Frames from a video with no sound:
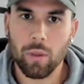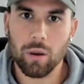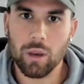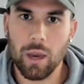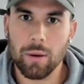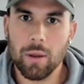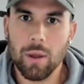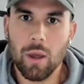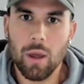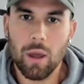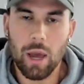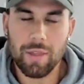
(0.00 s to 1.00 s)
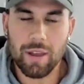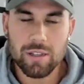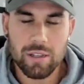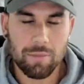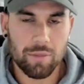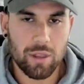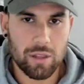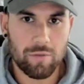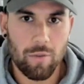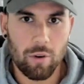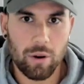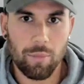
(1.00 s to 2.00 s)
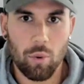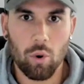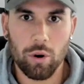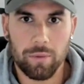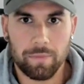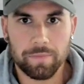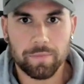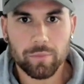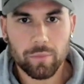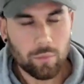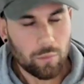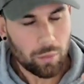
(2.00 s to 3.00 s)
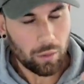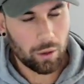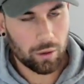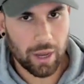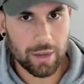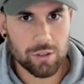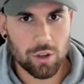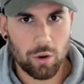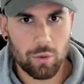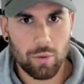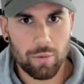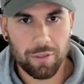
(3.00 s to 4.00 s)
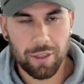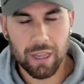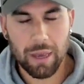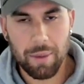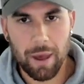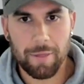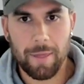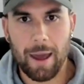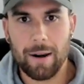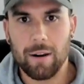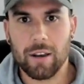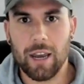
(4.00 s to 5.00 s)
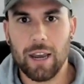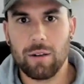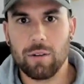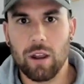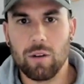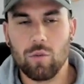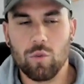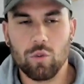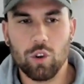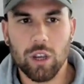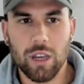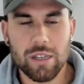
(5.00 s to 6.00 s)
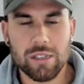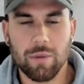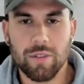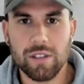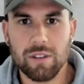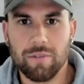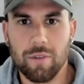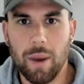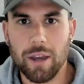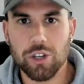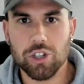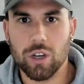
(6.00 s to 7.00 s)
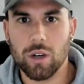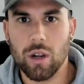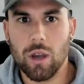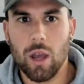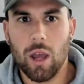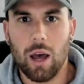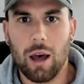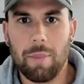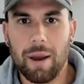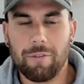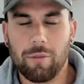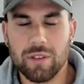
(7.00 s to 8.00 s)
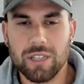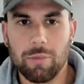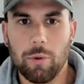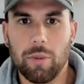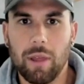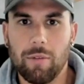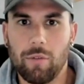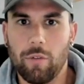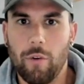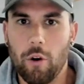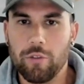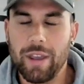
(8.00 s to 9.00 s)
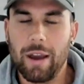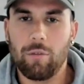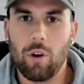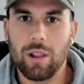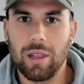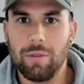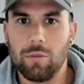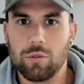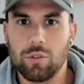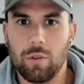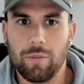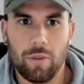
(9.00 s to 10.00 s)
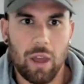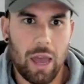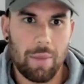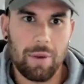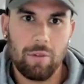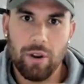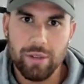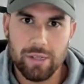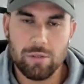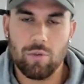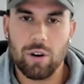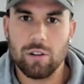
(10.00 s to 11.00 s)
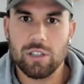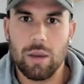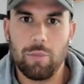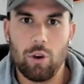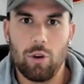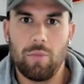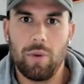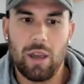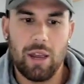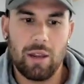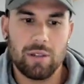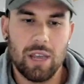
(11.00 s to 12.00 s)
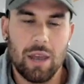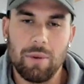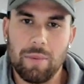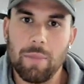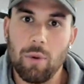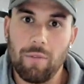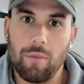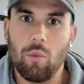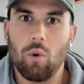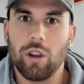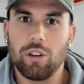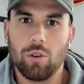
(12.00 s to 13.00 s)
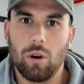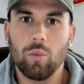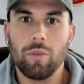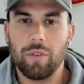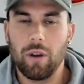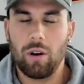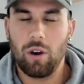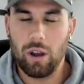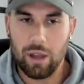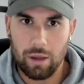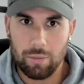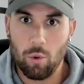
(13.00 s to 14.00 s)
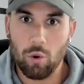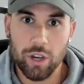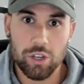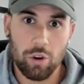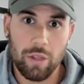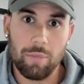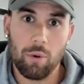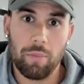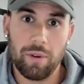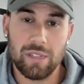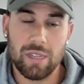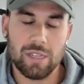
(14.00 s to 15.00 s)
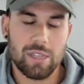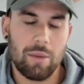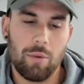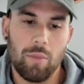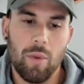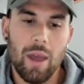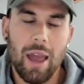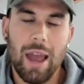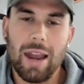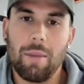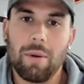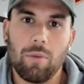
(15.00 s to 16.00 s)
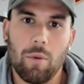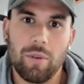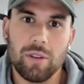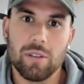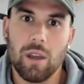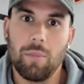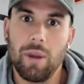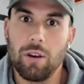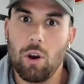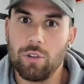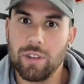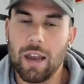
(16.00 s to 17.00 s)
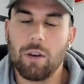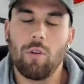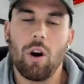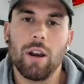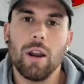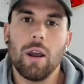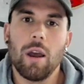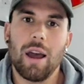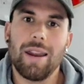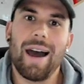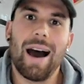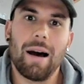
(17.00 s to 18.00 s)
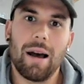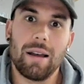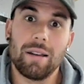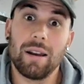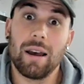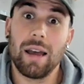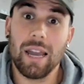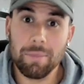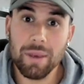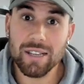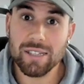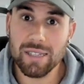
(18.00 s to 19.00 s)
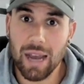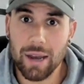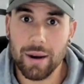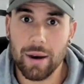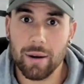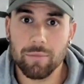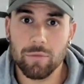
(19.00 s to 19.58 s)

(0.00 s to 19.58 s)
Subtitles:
Okay, and that is something that's very important. Okay, so think about that. Okay, and you can get some of this information about from a suburb level of owned outright levels of how many renters are in a suburb and how many people have a mortgage on their properties in a suburb, and how many properties are being owned outright at ABS data.